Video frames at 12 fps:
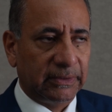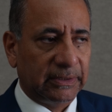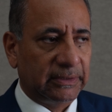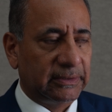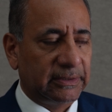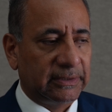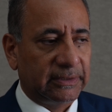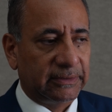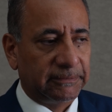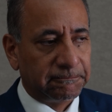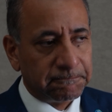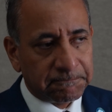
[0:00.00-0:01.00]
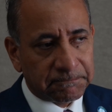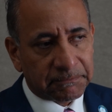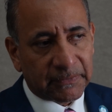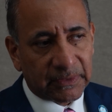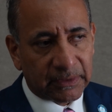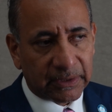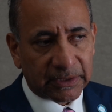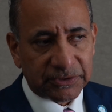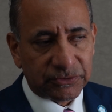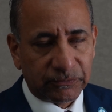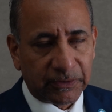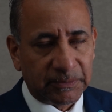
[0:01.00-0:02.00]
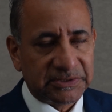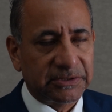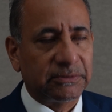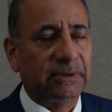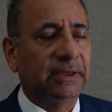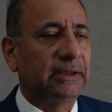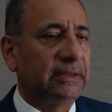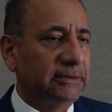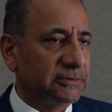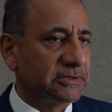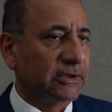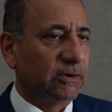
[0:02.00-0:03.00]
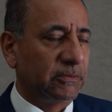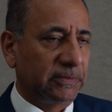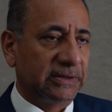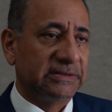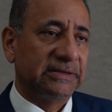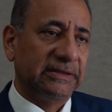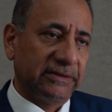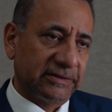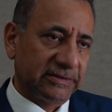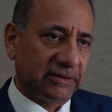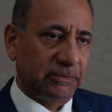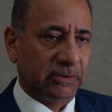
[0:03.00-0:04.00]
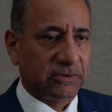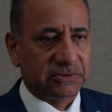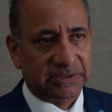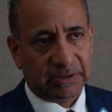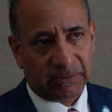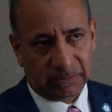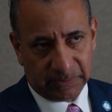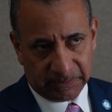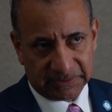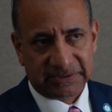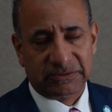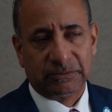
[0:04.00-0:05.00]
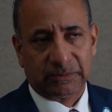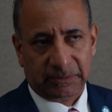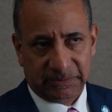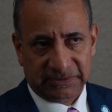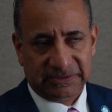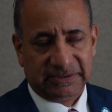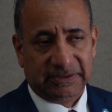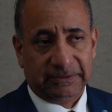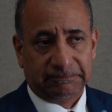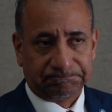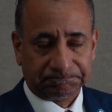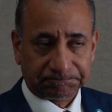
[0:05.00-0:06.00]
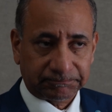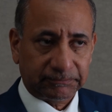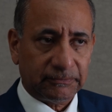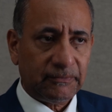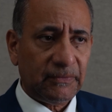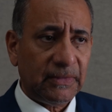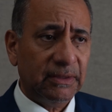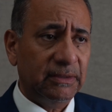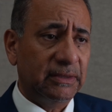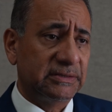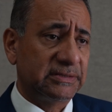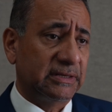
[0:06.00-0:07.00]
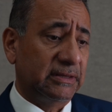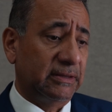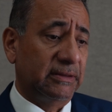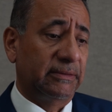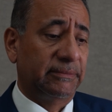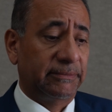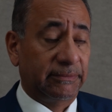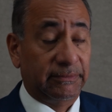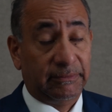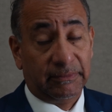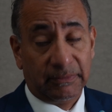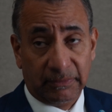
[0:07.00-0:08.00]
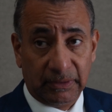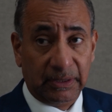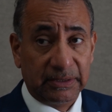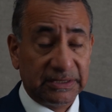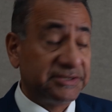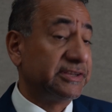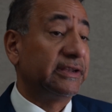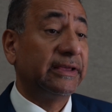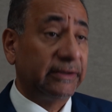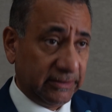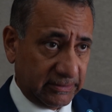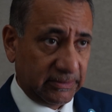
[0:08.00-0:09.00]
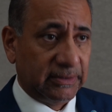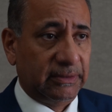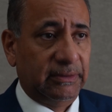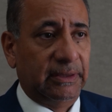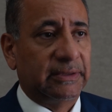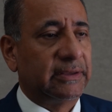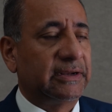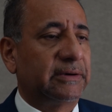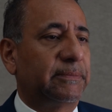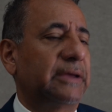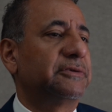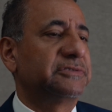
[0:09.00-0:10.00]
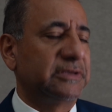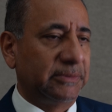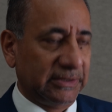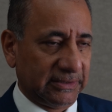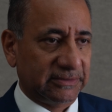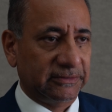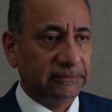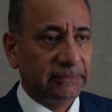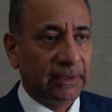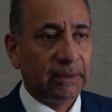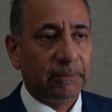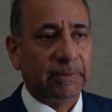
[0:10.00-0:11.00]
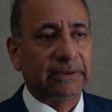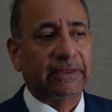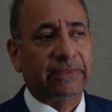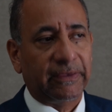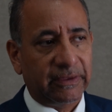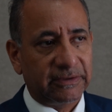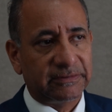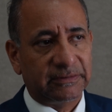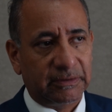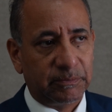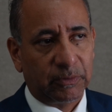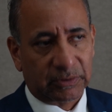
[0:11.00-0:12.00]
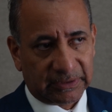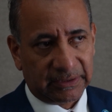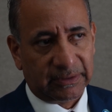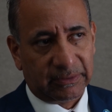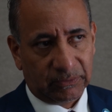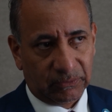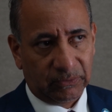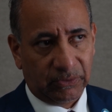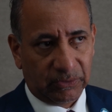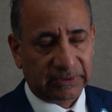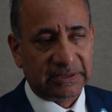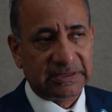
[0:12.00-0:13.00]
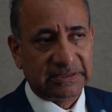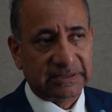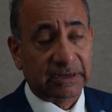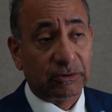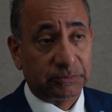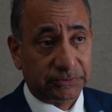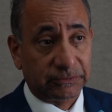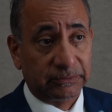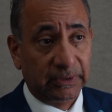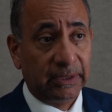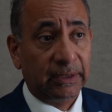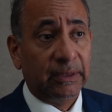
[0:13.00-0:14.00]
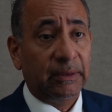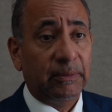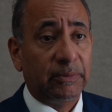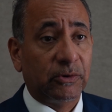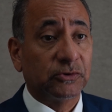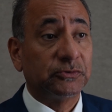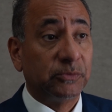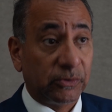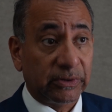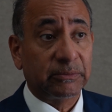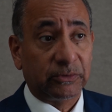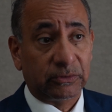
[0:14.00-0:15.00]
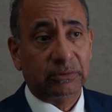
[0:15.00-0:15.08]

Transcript: the, the, there is no pharmaceutical industry companies interested because now bevacizumab is uh, is uh, is generic and, and there are biosimilars, no? But I think it's important to know that this is an option because more and